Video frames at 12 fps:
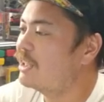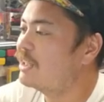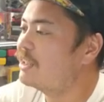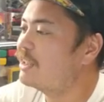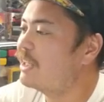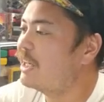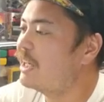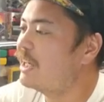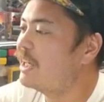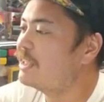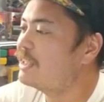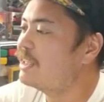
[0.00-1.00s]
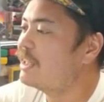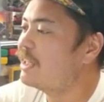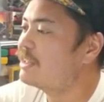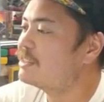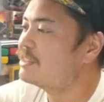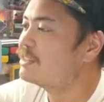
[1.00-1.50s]
look at that.
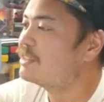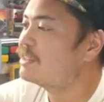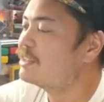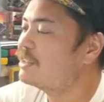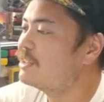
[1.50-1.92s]
Yes.